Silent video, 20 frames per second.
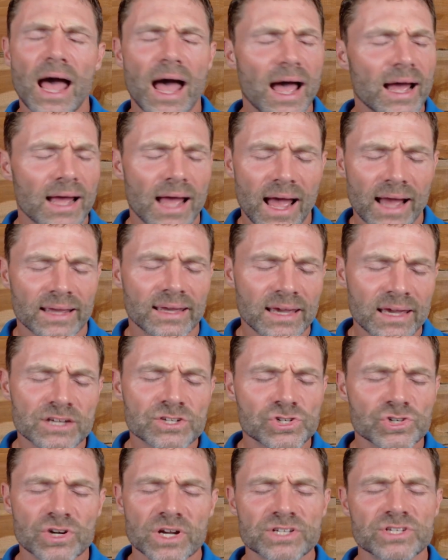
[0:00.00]
I can't
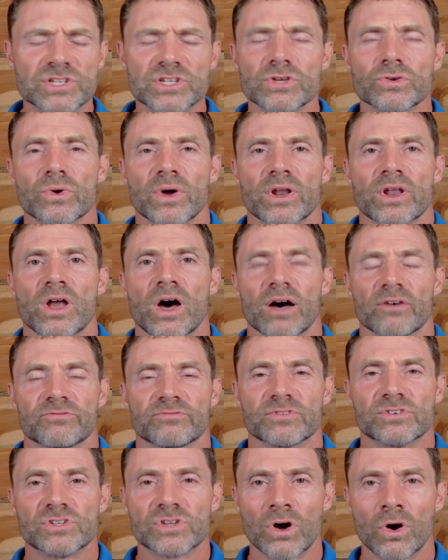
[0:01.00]
stress to you enough,
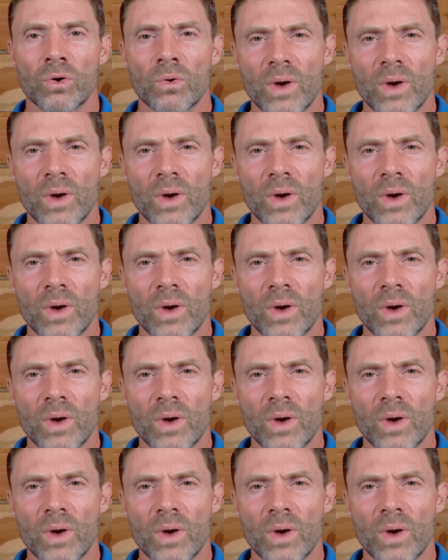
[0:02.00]
don't